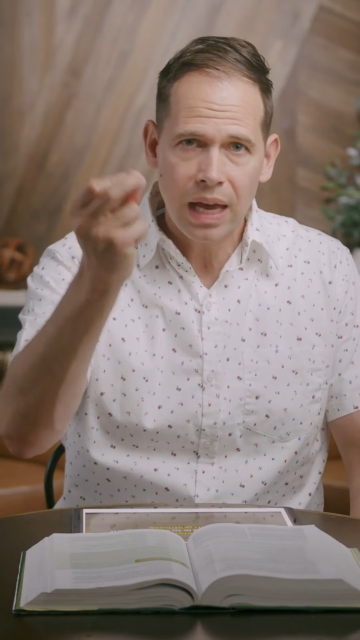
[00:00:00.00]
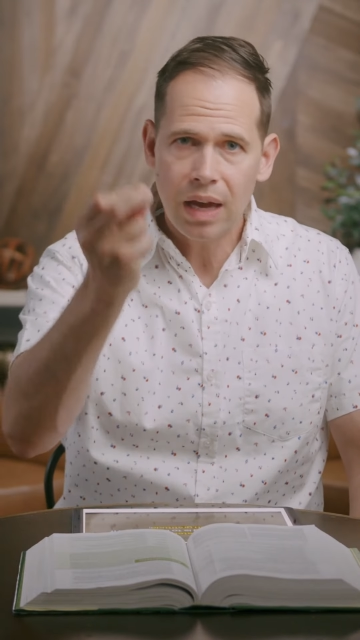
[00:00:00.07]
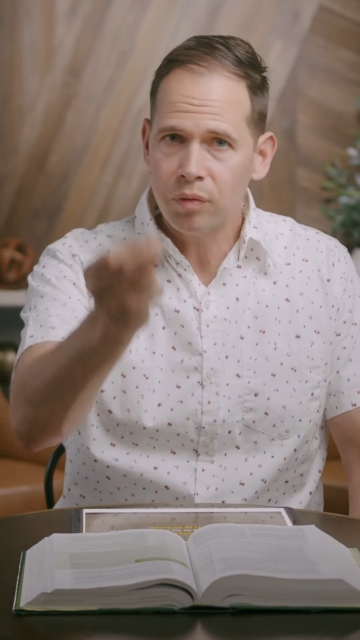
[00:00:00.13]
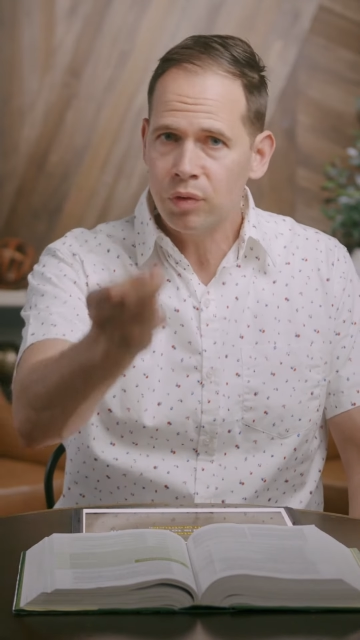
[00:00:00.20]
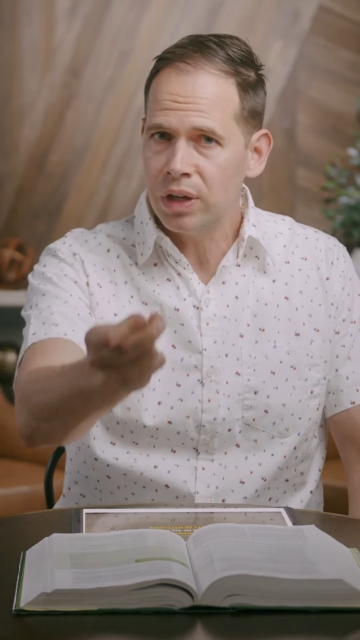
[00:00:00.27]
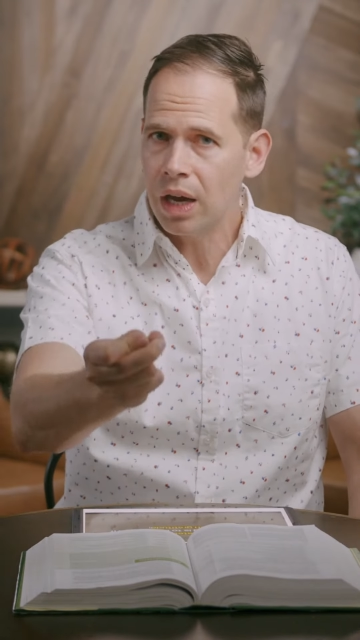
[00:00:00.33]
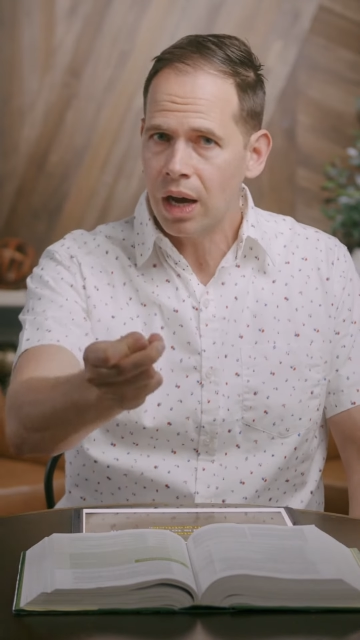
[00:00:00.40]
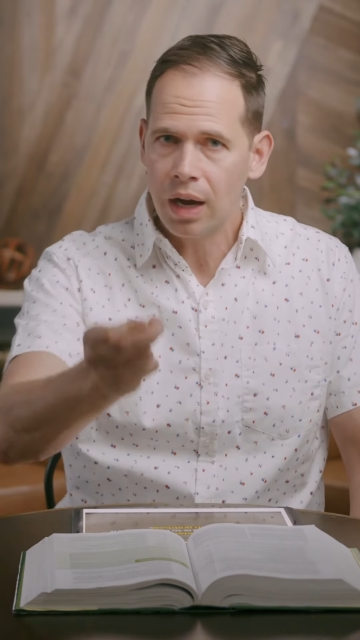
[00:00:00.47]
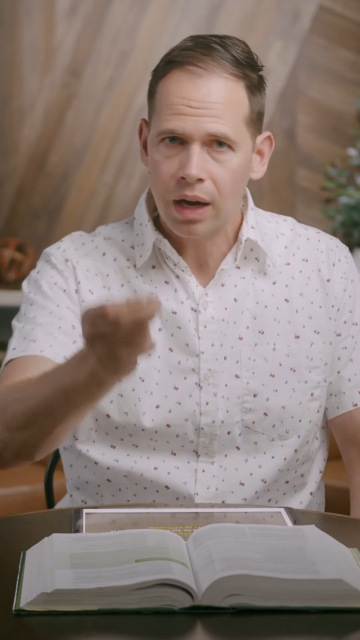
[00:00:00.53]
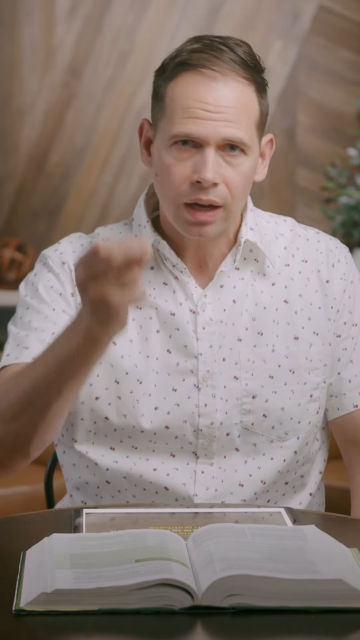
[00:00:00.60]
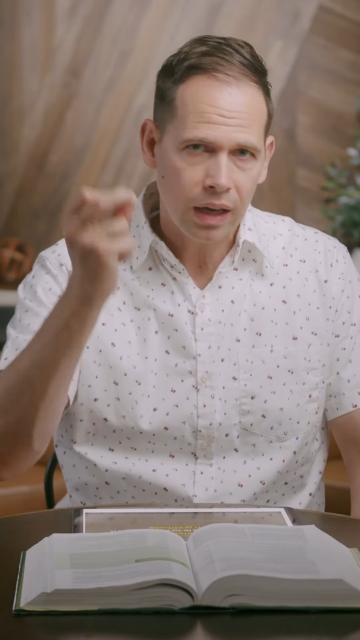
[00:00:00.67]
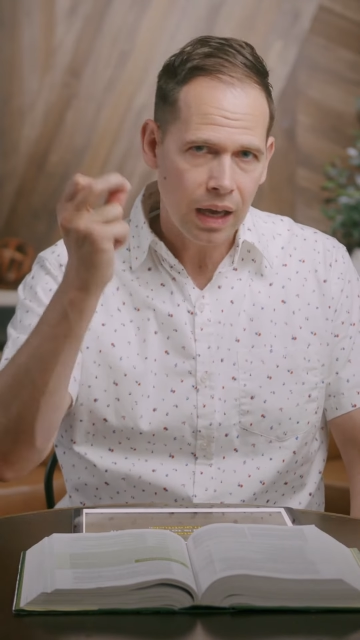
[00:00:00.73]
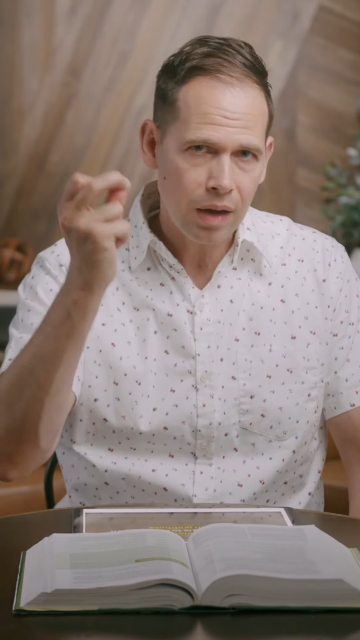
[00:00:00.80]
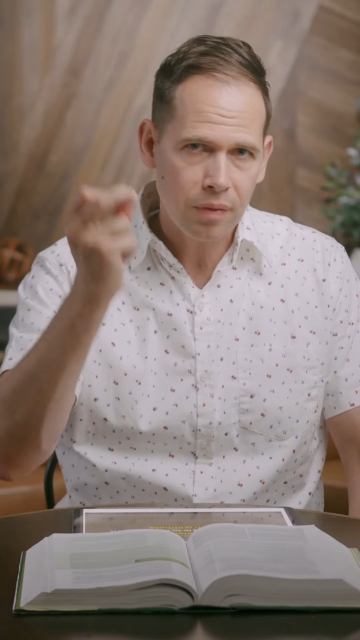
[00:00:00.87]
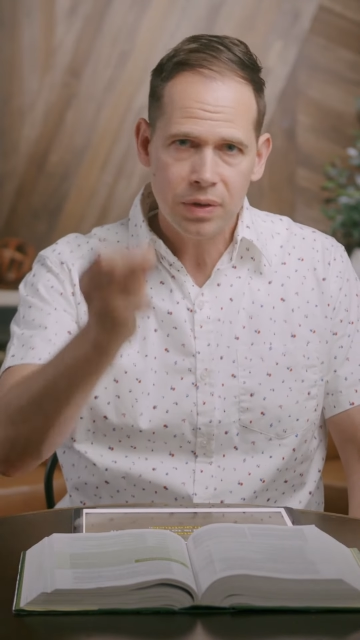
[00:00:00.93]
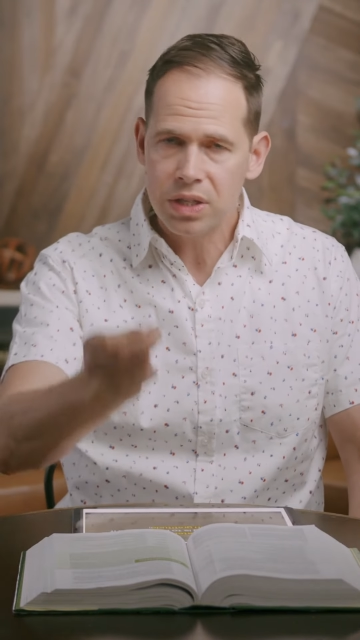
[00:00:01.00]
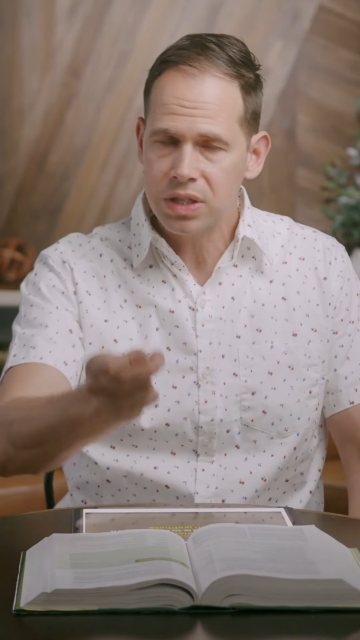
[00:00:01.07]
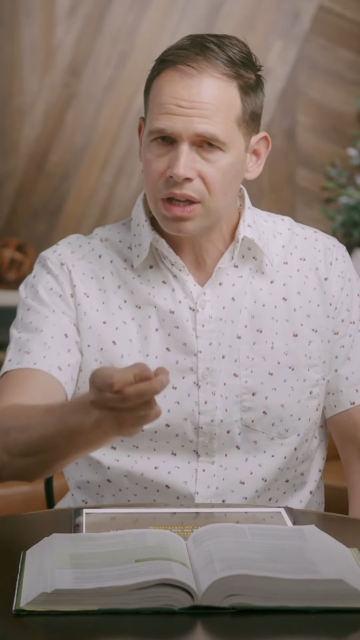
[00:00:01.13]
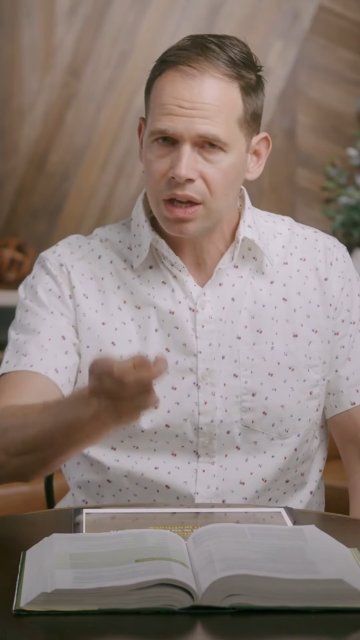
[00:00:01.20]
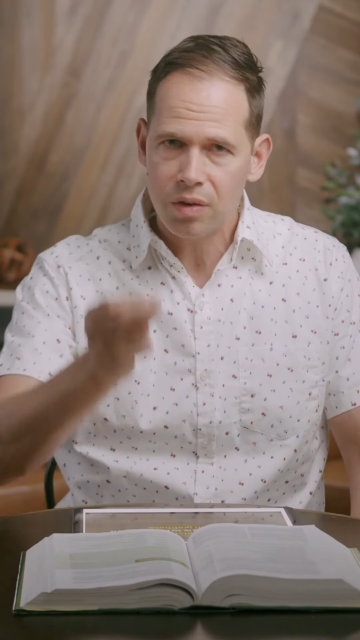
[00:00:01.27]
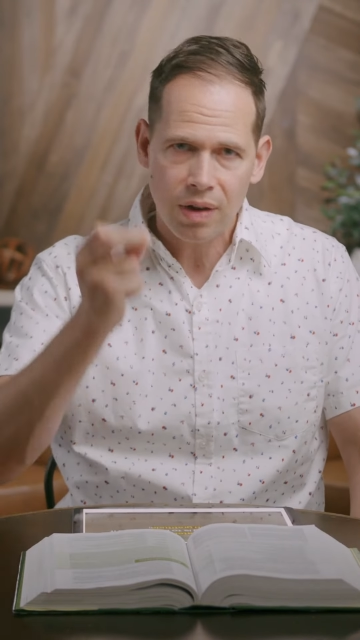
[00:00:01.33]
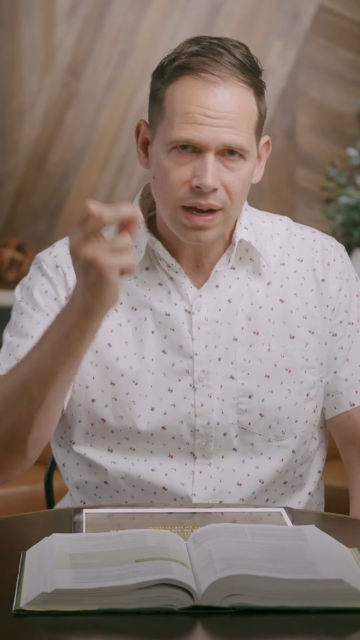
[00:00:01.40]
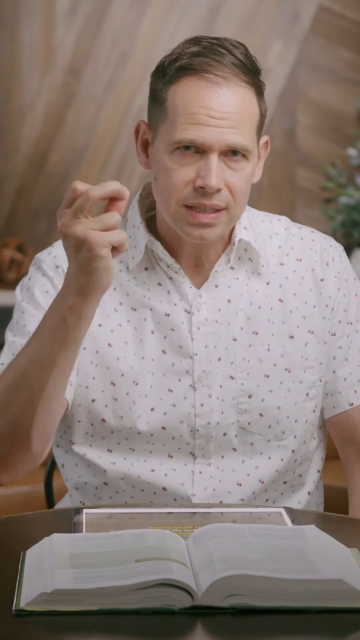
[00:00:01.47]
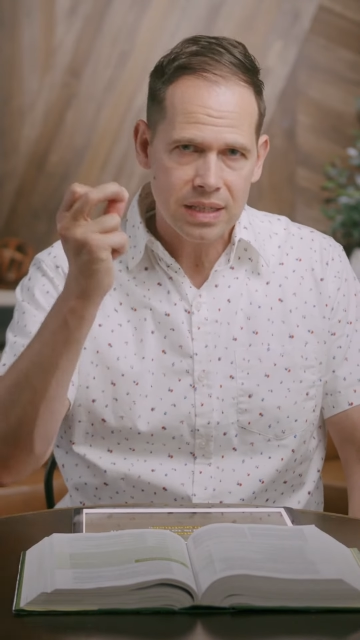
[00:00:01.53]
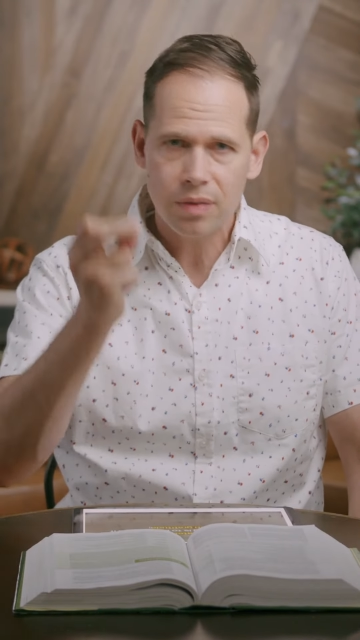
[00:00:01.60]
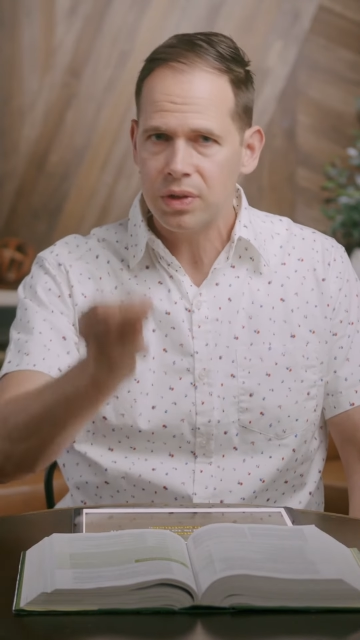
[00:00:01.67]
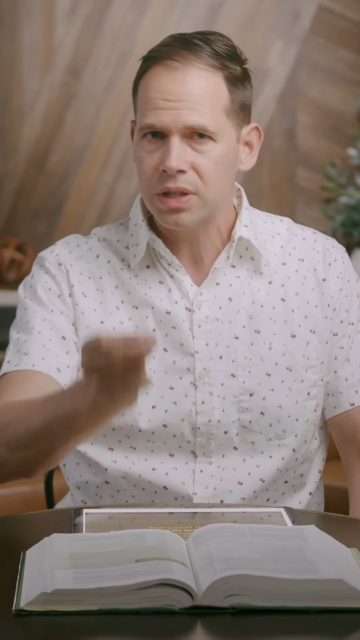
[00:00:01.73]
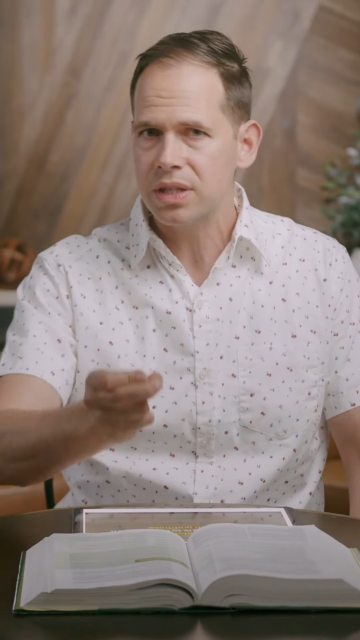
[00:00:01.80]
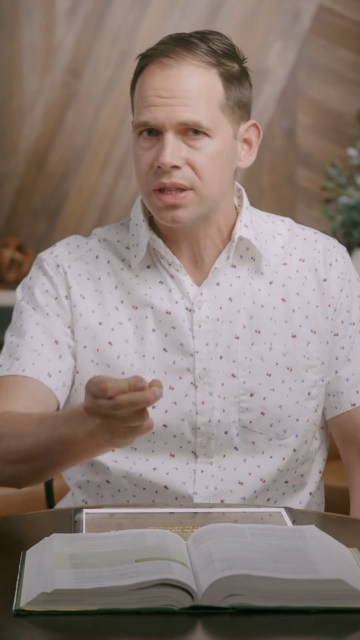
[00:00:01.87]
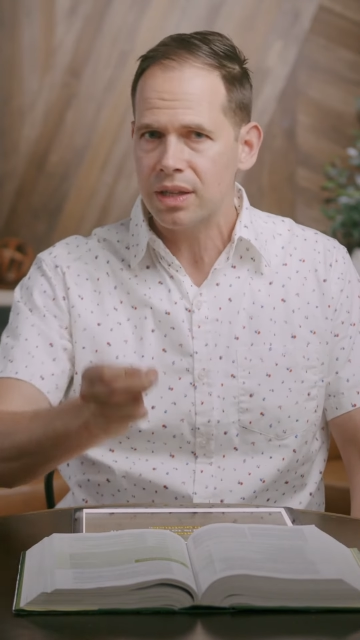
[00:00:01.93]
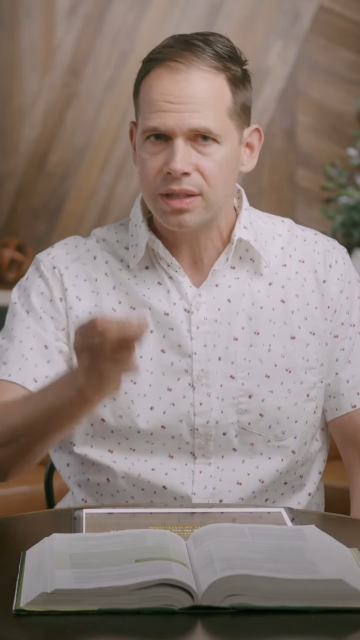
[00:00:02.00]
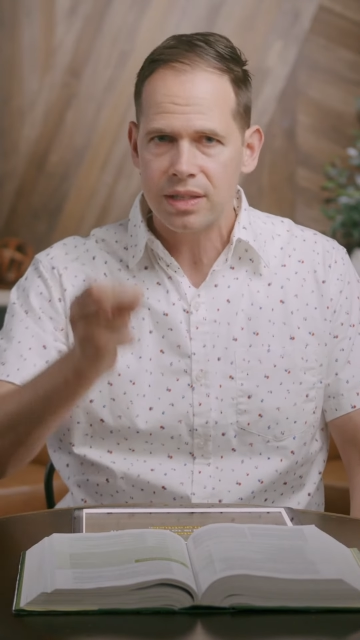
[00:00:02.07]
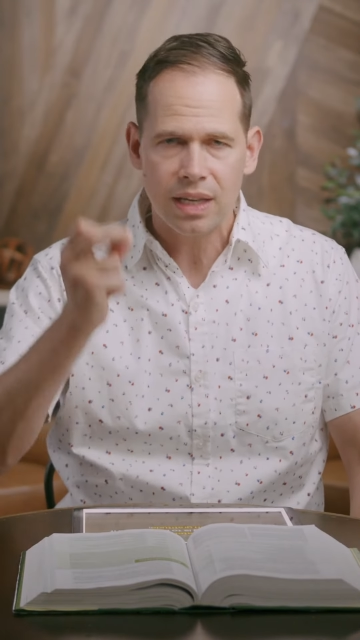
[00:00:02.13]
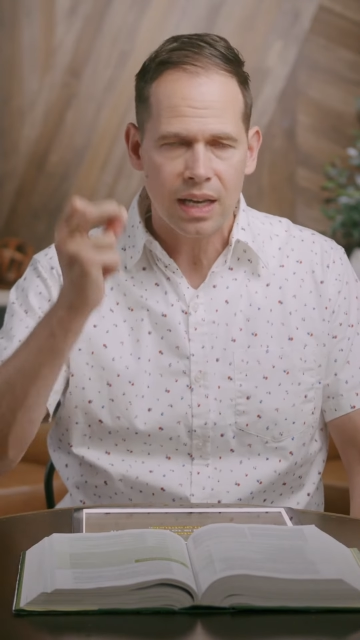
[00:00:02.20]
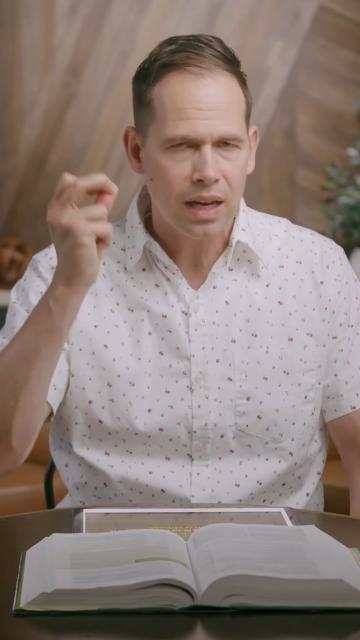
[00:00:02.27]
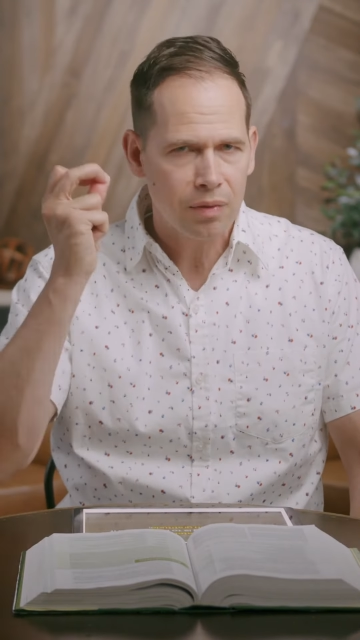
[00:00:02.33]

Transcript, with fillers: every hug, every sunrise, every sunset,